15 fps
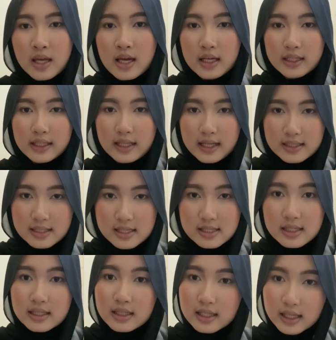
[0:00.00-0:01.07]
Okay, next is
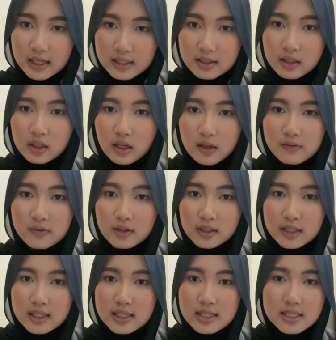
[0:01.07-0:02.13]
indicator of
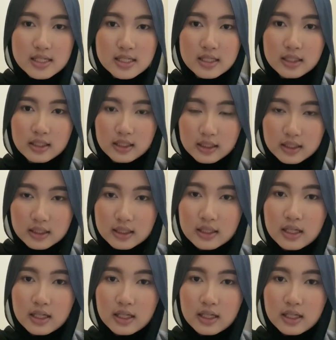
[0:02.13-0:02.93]
organizational.